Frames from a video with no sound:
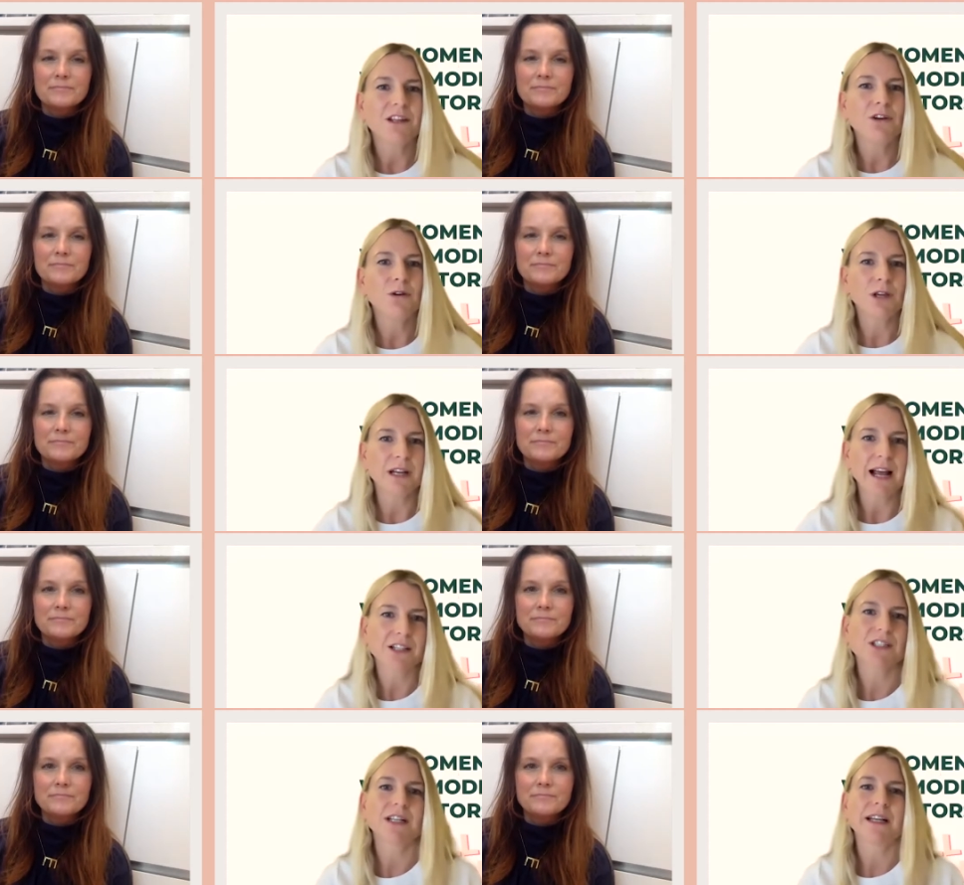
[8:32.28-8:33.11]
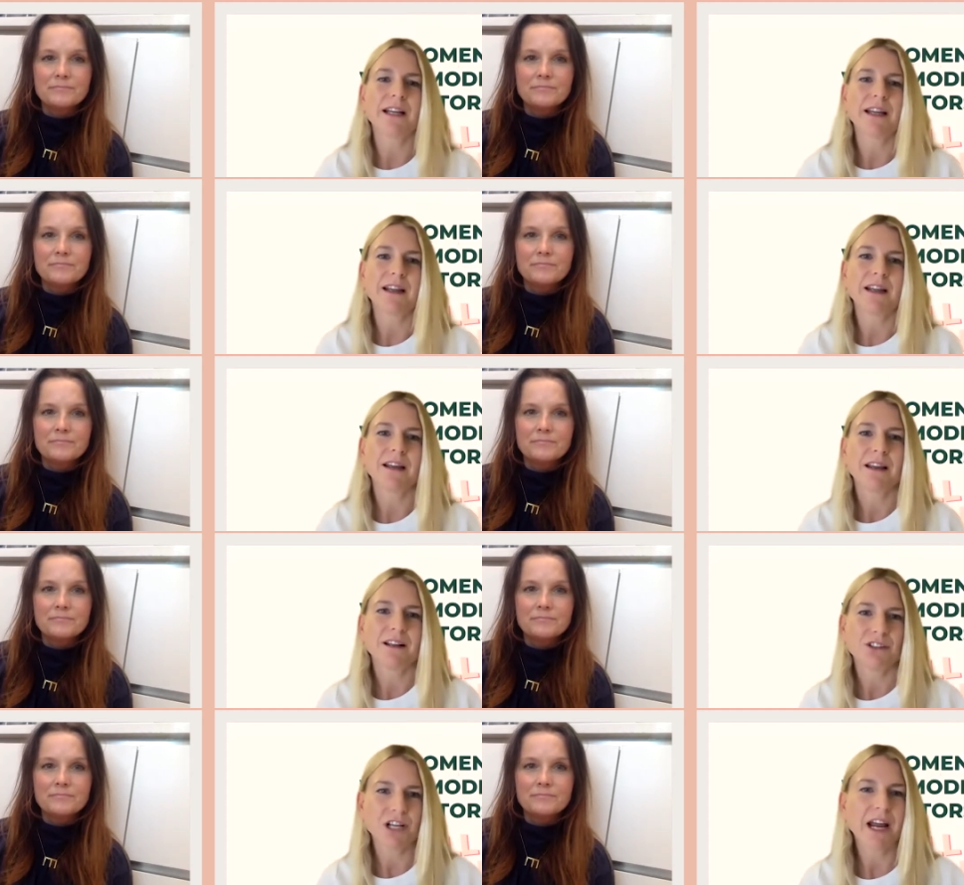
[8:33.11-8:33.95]
Speaker 1: that you can actually
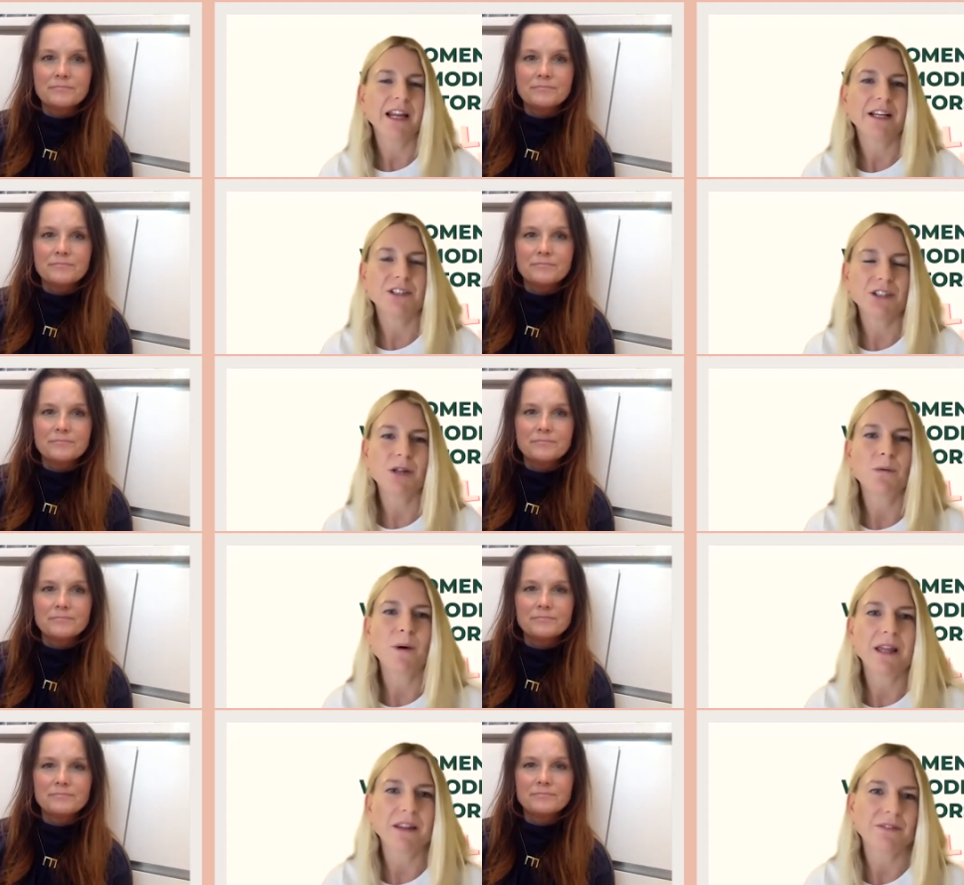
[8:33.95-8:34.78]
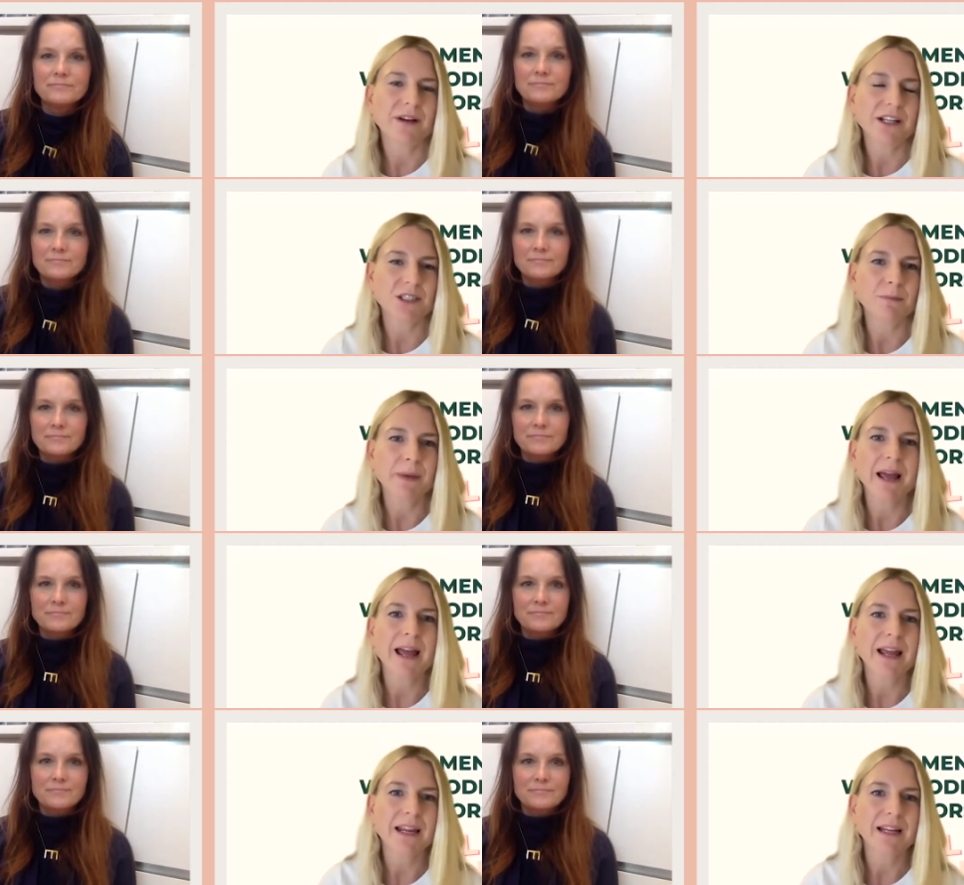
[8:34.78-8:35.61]
change the way that fashion
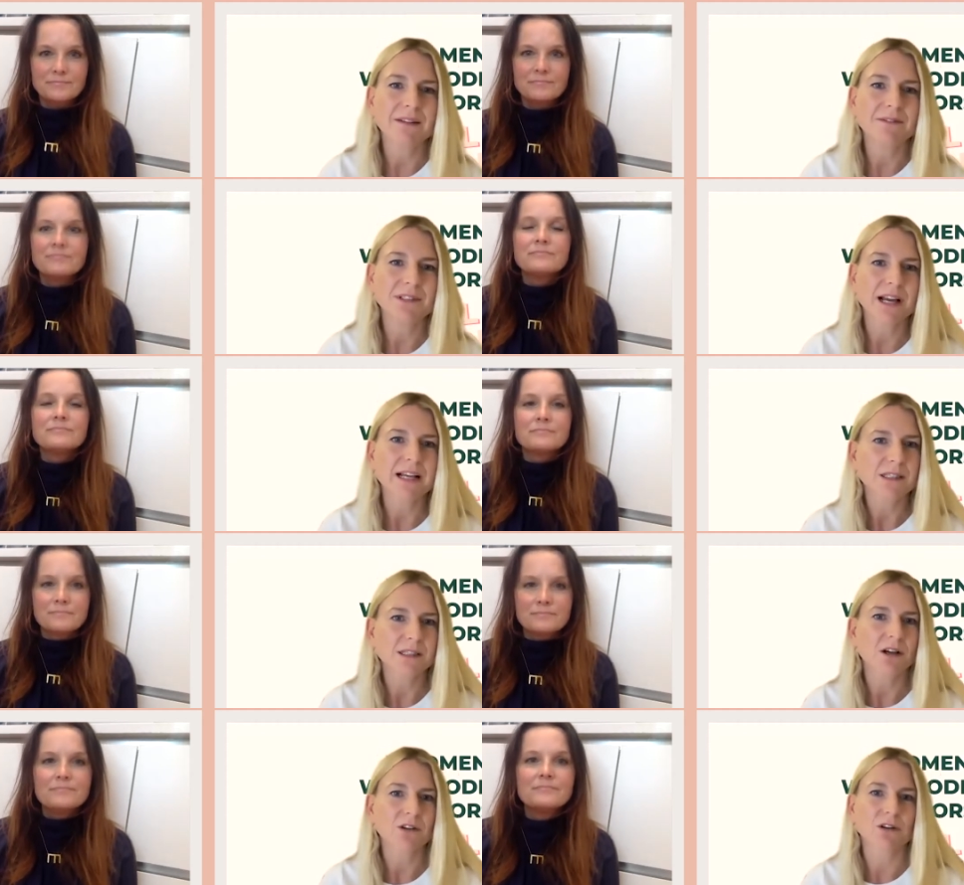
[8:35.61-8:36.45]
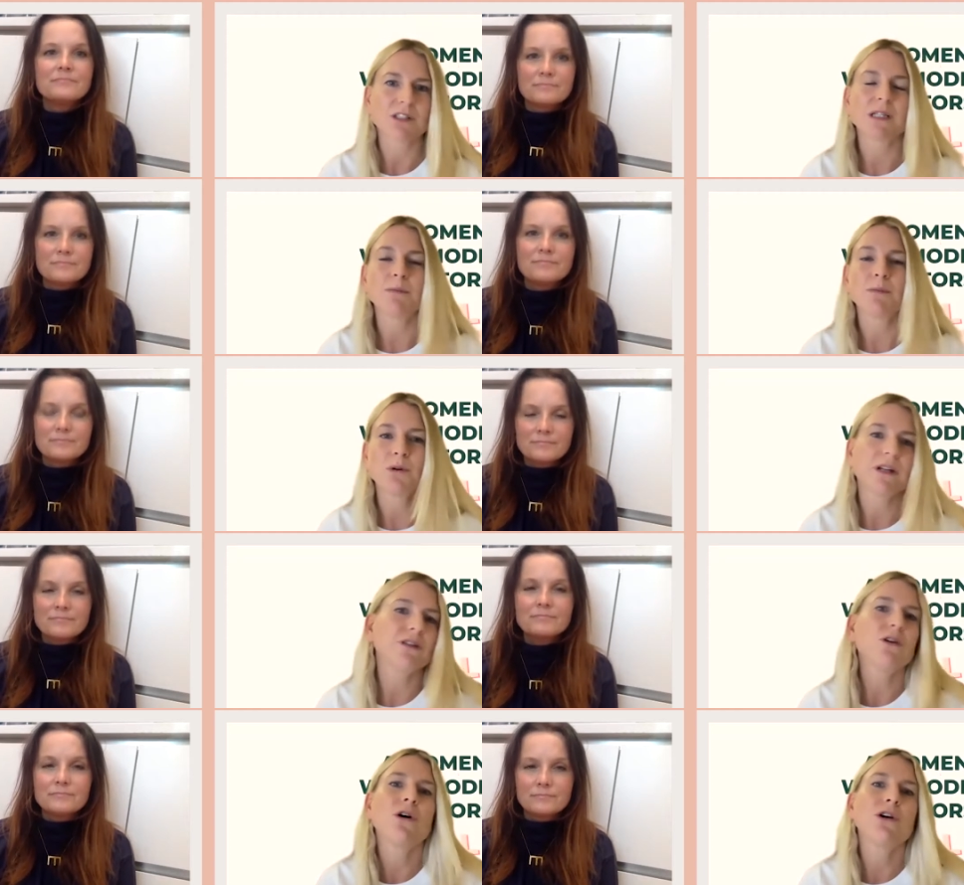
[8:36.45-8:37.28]
behaves as across the board,
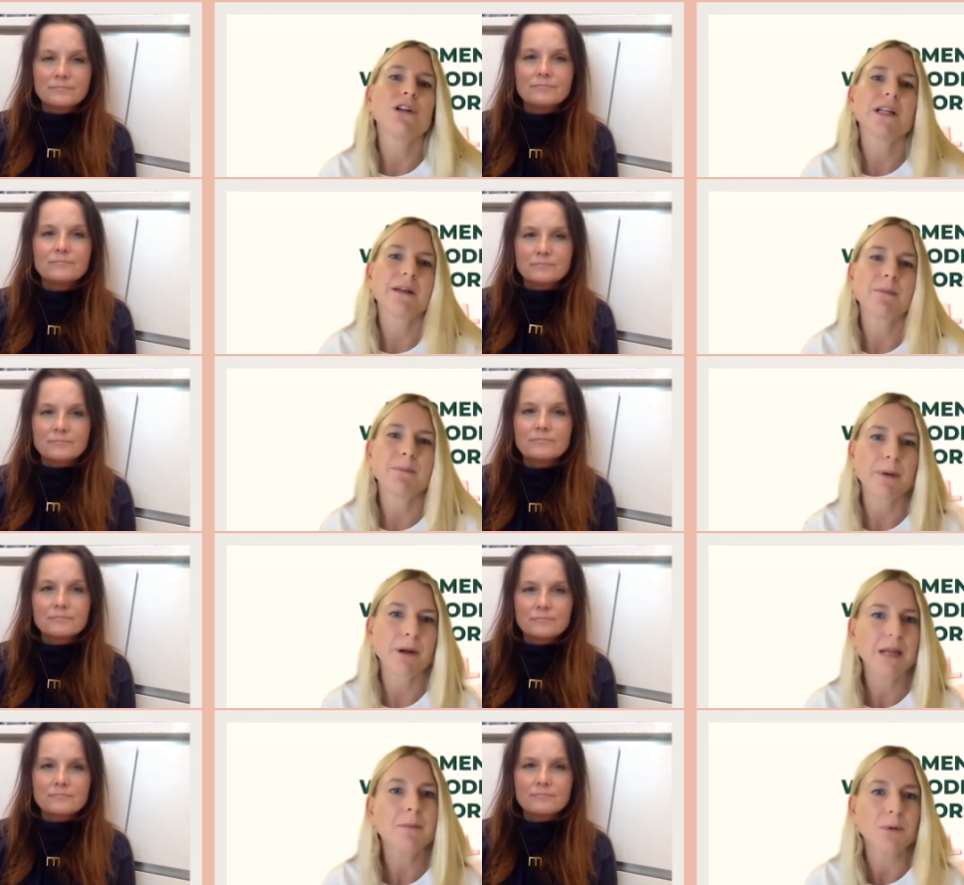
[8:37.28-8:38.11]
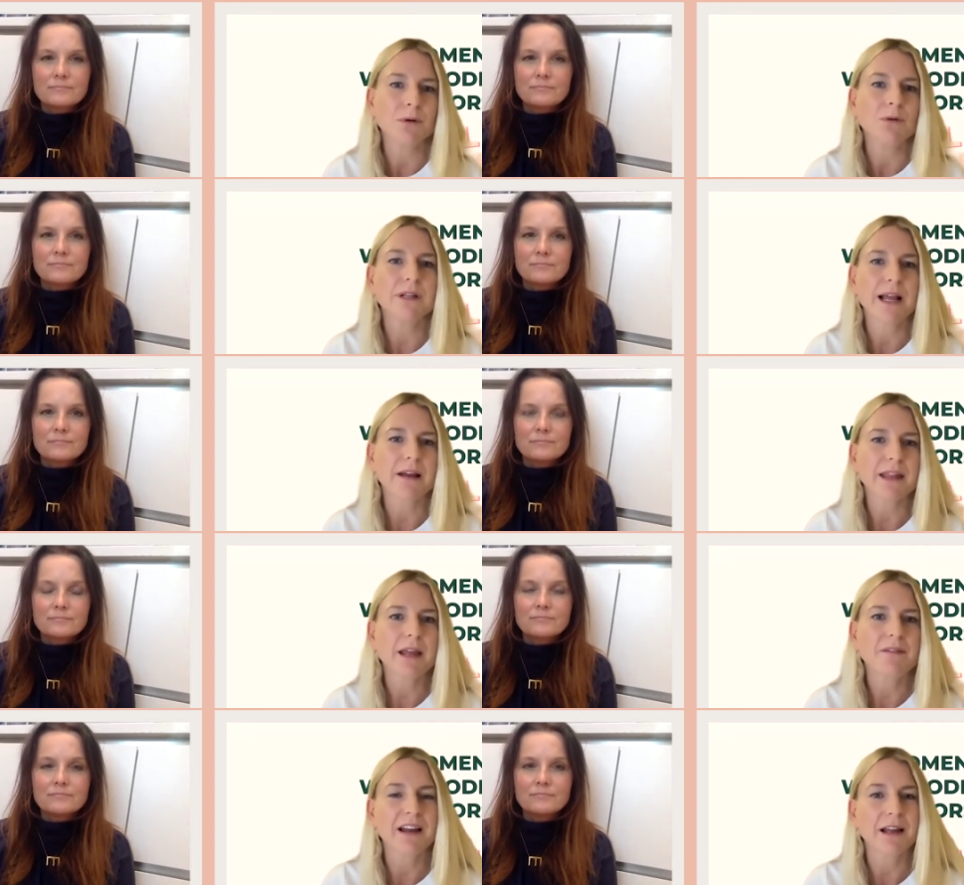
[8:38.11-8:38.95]
and not only people and how
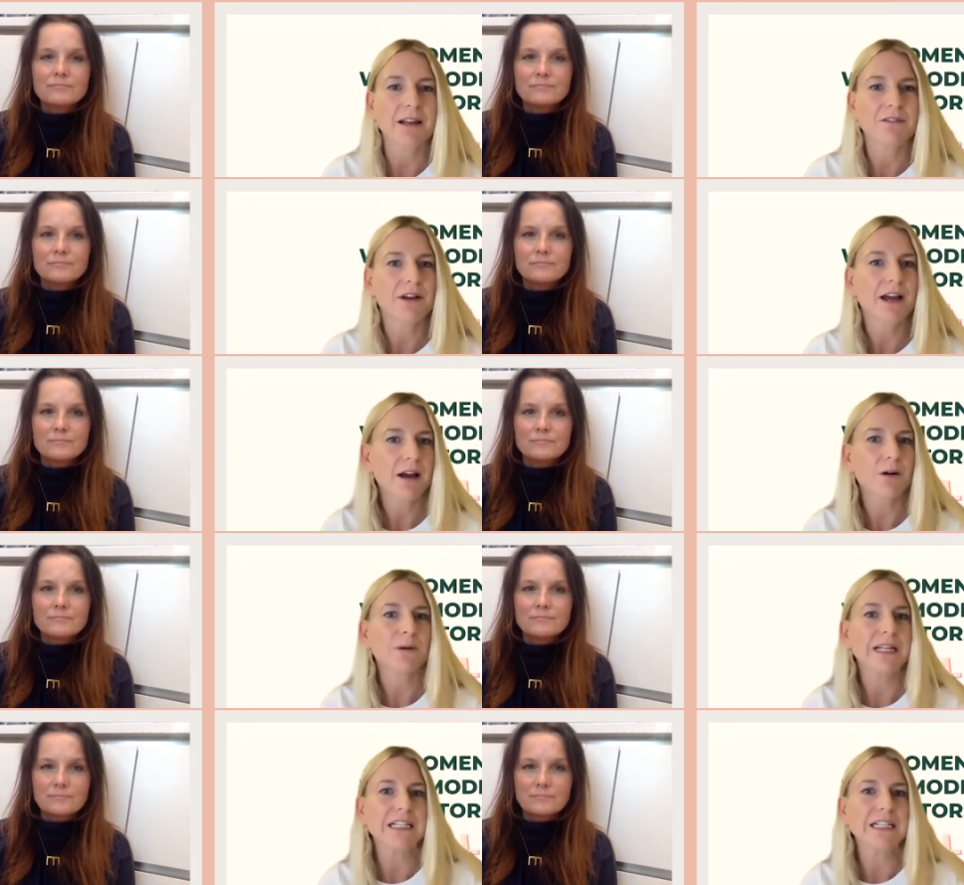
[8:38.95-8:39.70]
they behave, but how an